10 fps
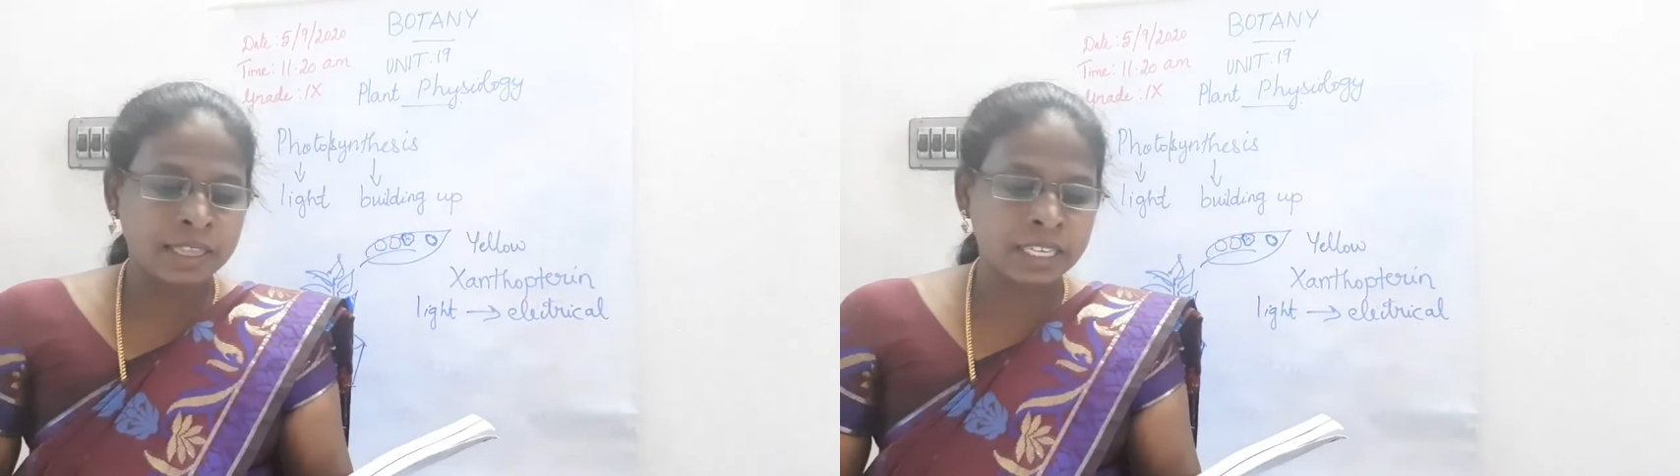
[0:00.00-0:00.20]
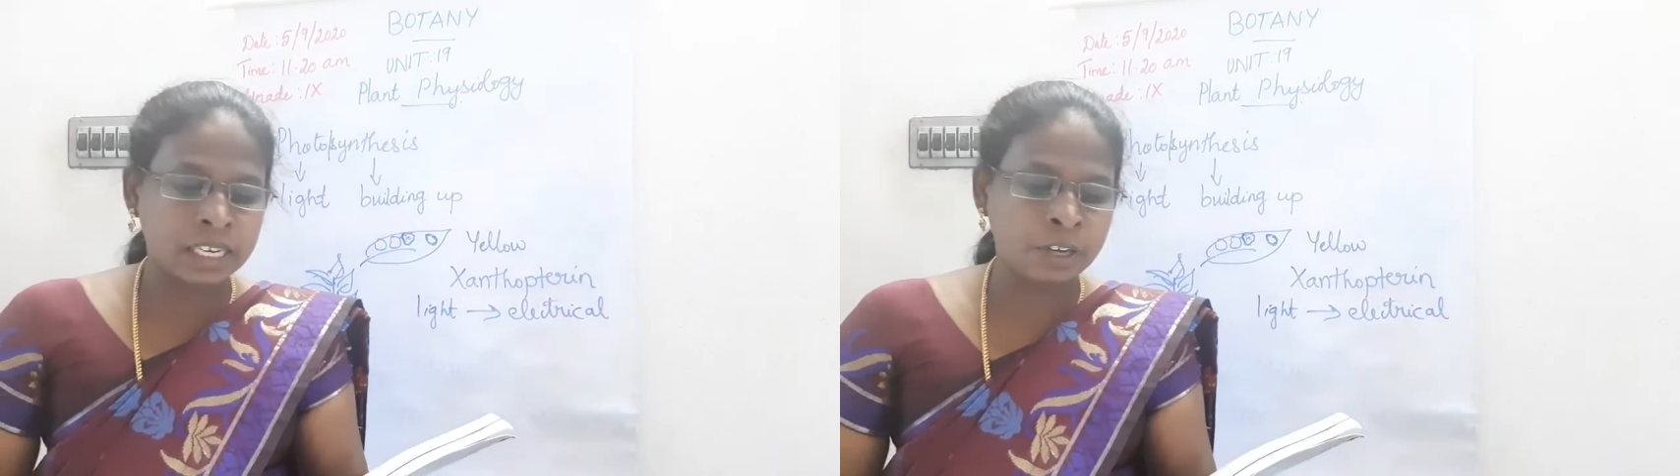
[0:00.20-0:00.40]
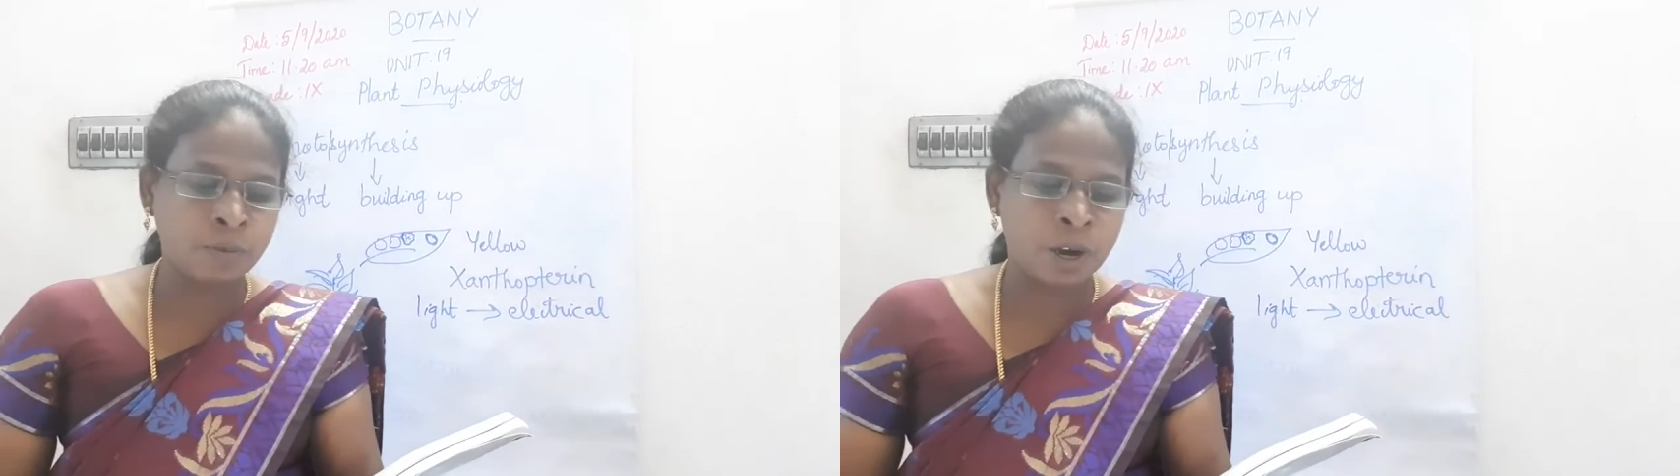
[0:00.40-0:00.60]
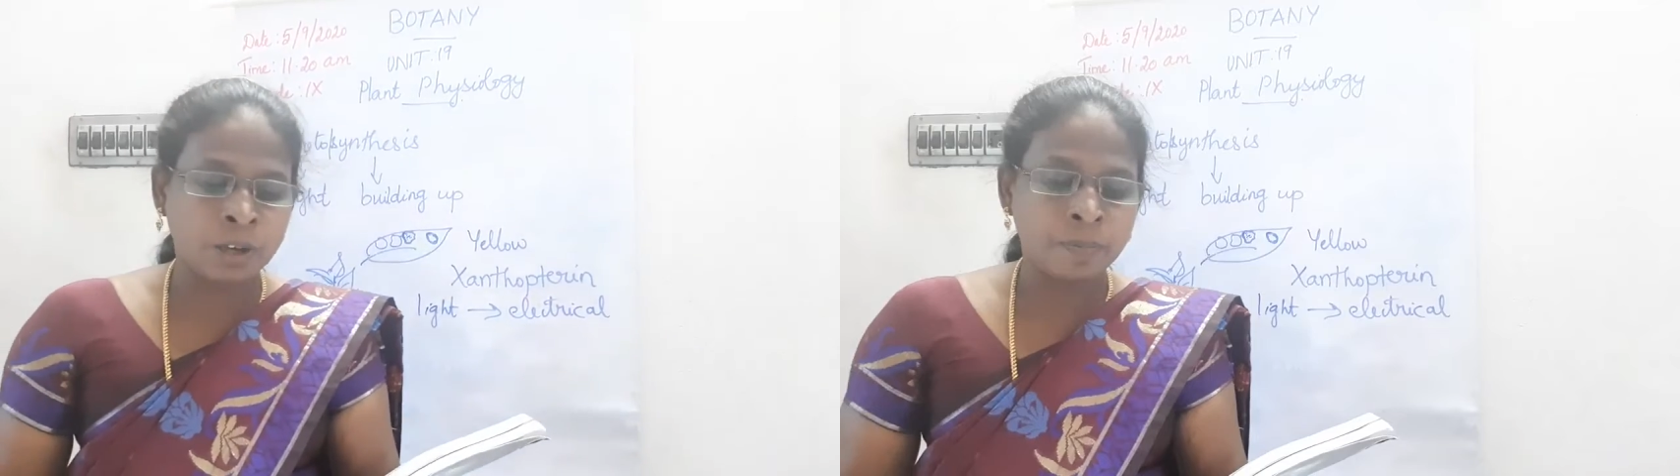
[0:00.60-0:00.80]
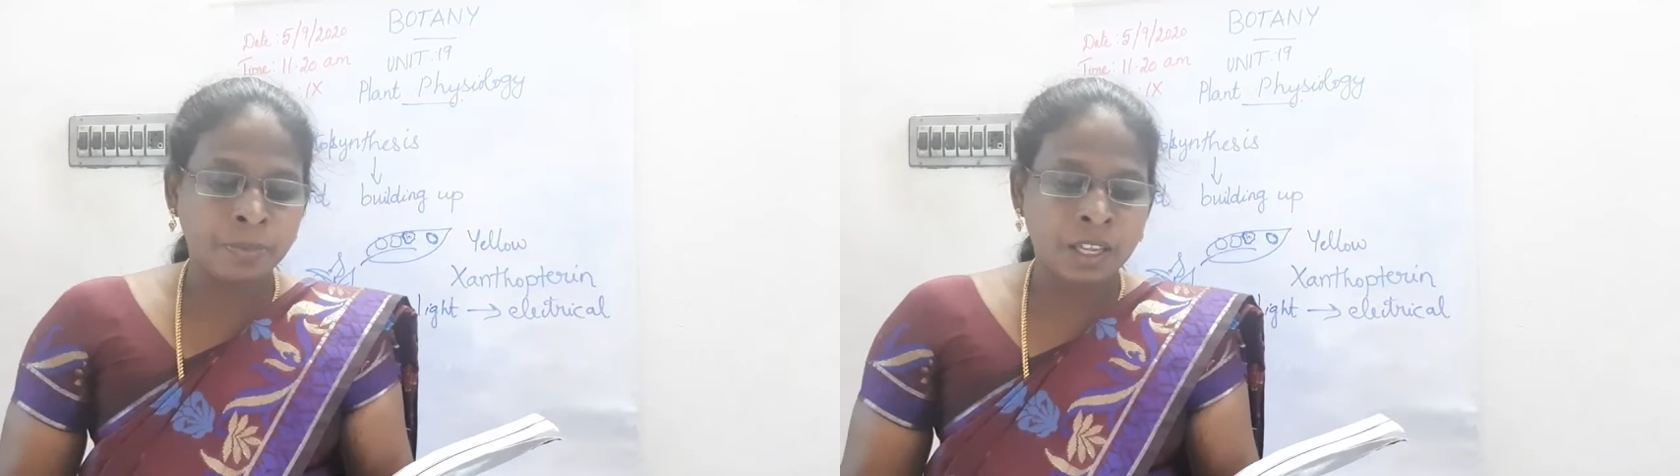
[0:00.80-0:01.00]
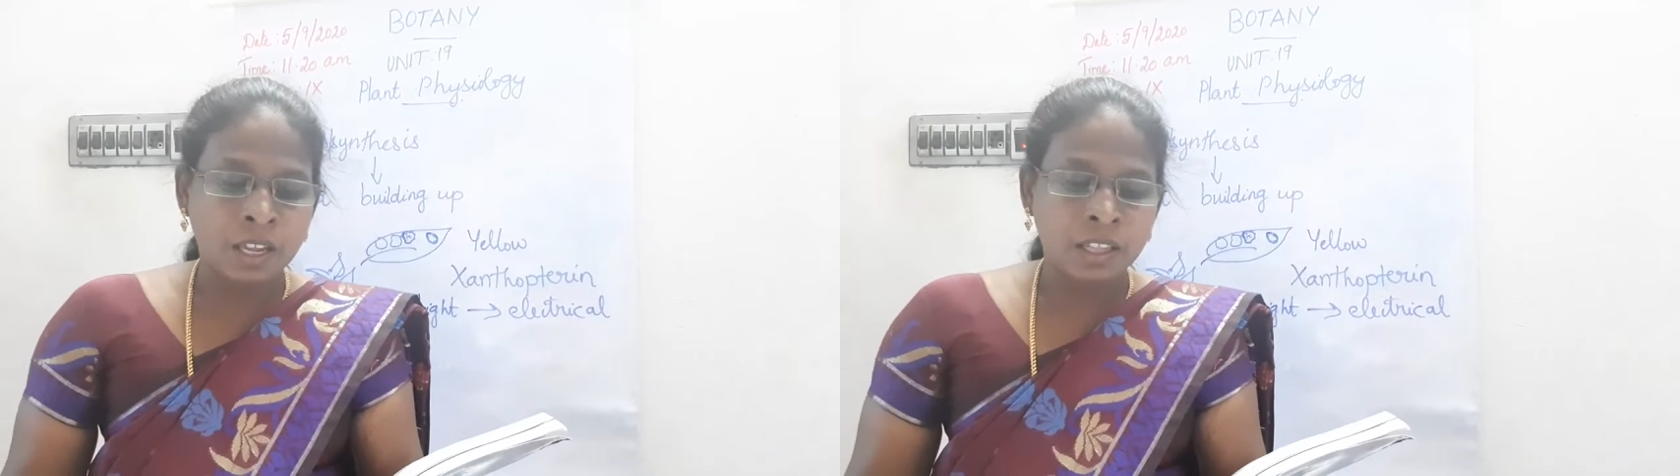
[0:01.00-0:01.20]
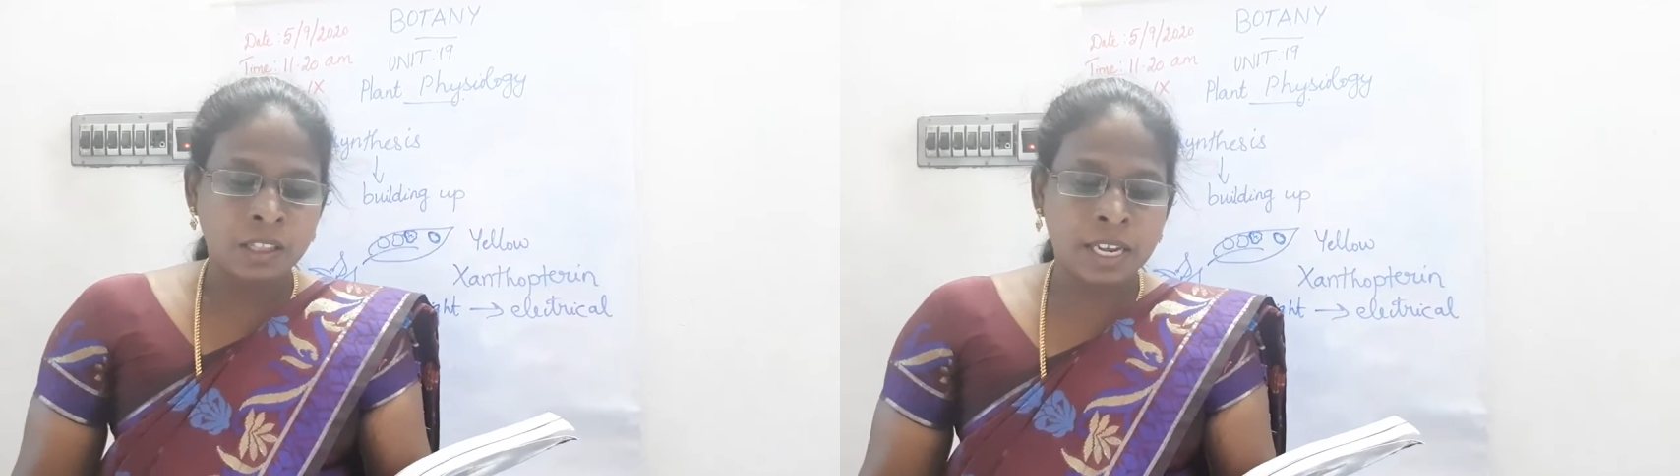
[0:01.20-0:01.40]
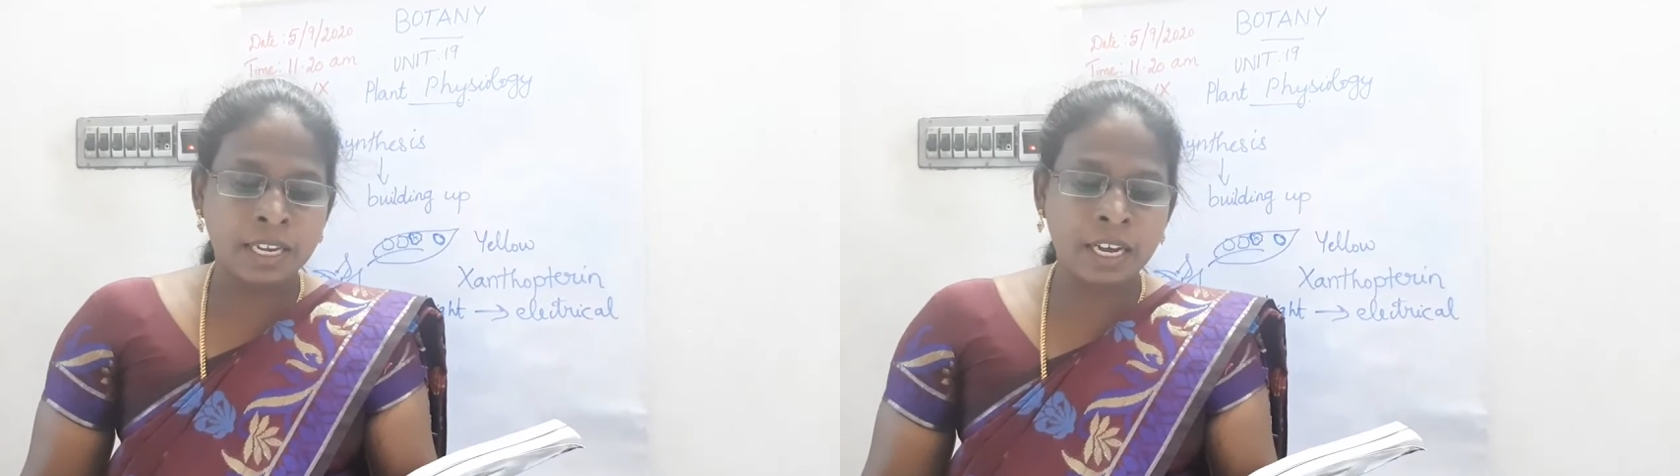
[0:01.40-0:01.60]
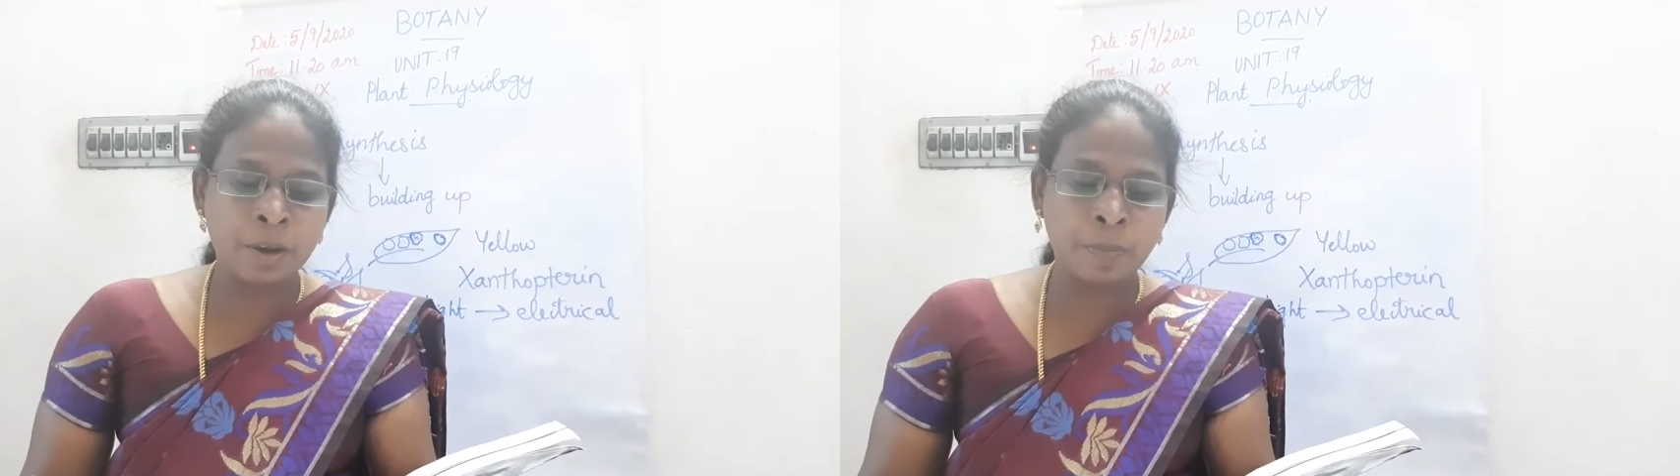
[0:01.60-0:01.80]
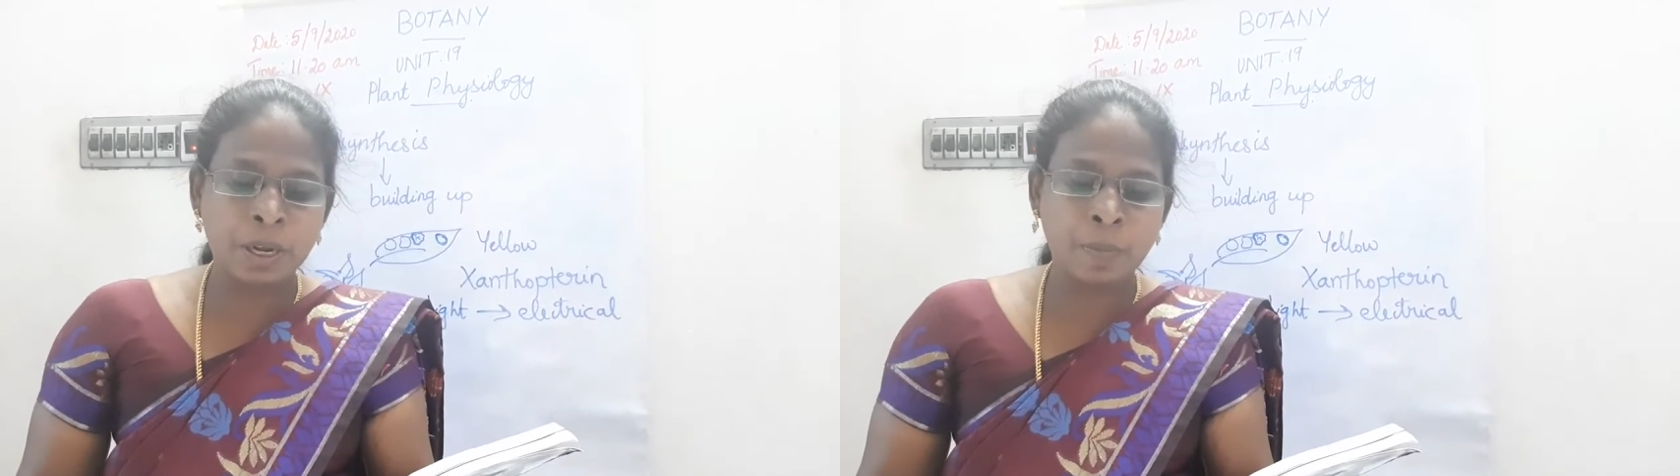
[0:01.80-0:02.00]
Third one, the
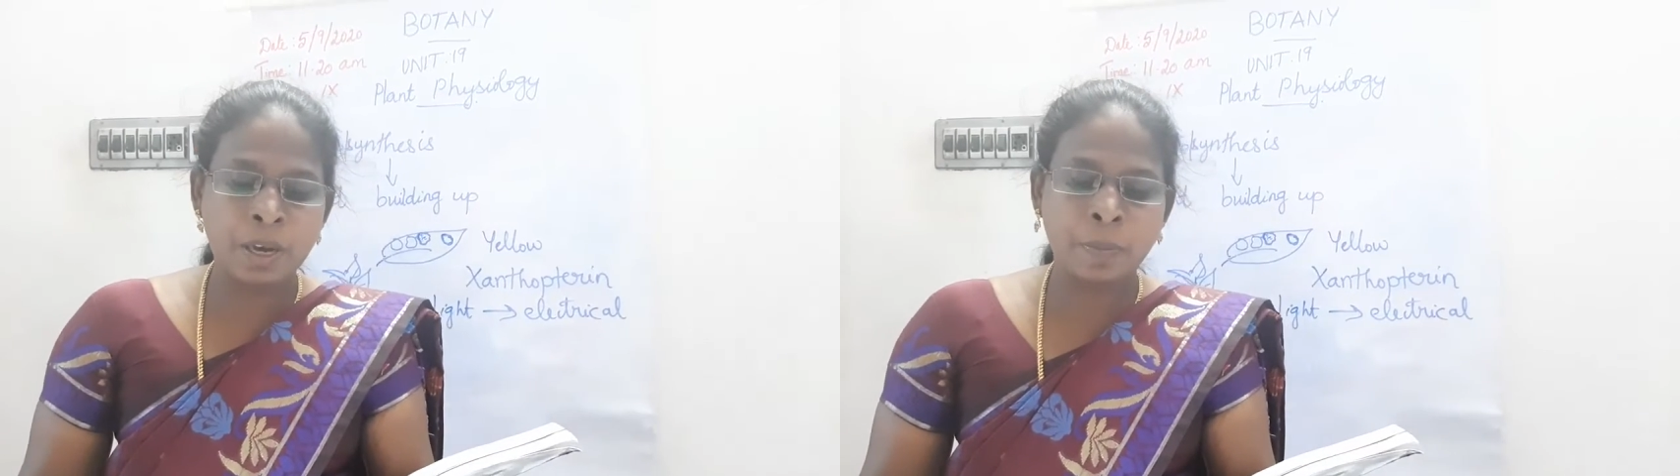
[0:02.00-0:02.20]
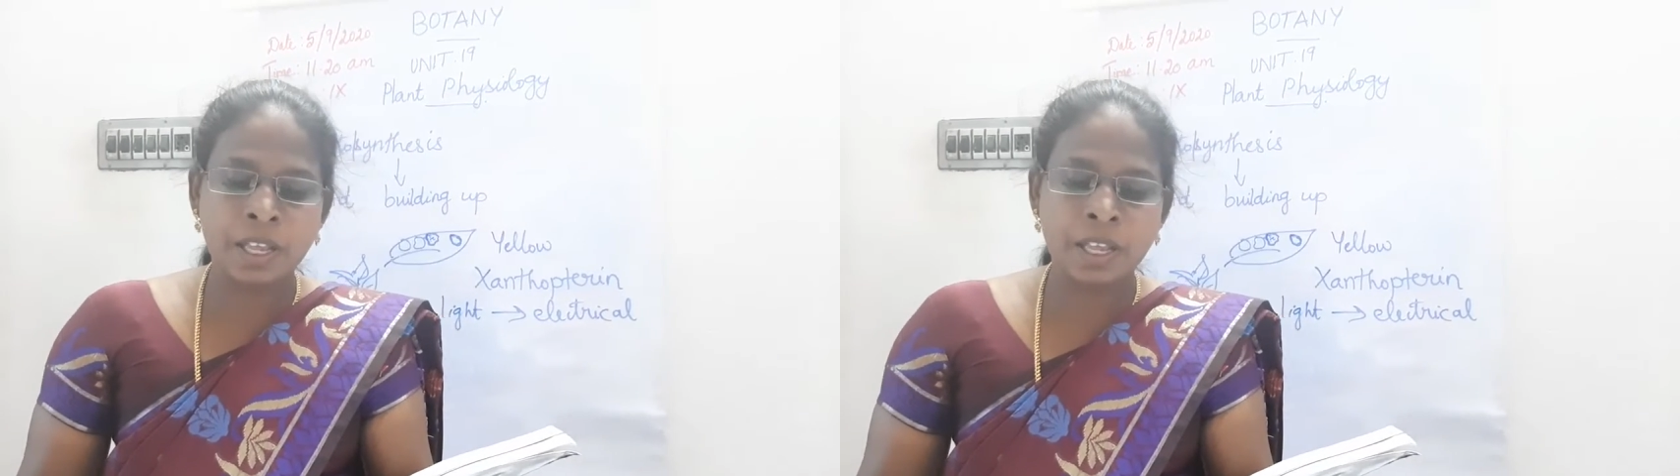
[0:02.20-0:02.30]
green pigment